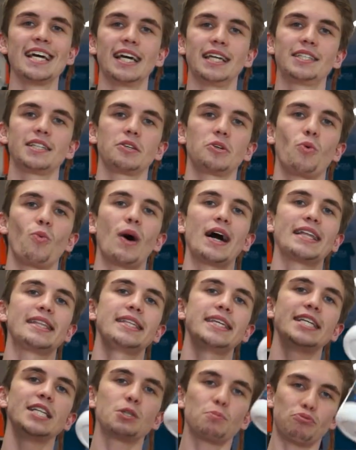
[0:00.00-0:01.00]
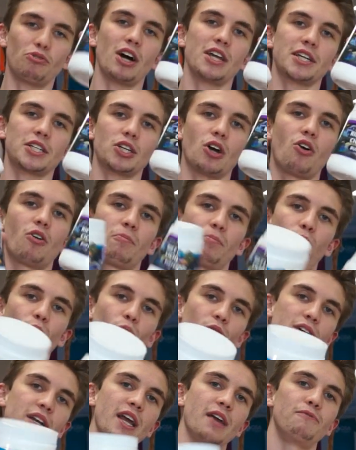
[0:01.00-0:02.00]
and tell you why these products are
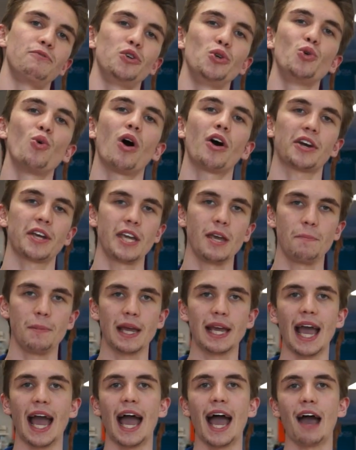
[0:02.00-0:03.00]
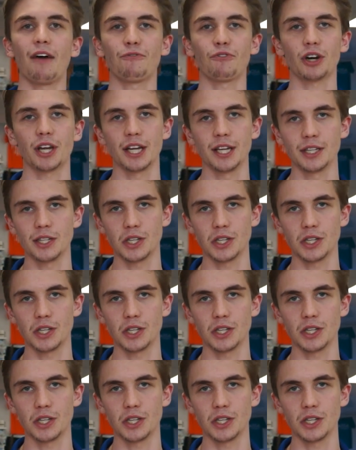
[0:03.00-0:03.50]
important if you are keeping African